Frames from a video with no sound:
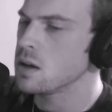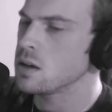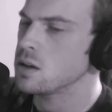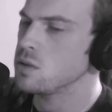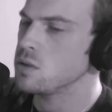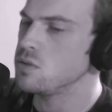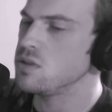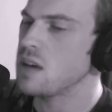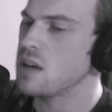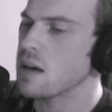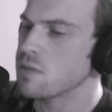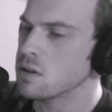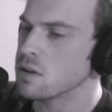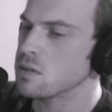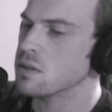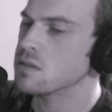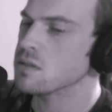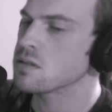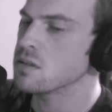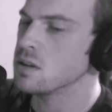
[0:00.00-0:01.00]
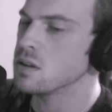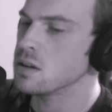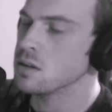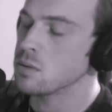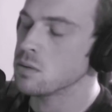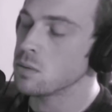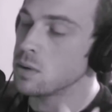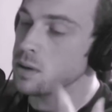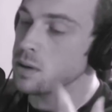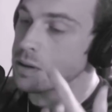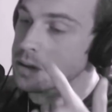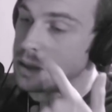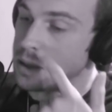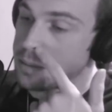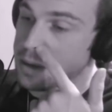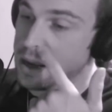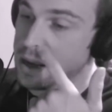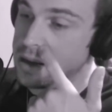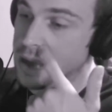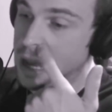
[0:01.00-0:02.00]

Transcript: You definitely see it with. I mean,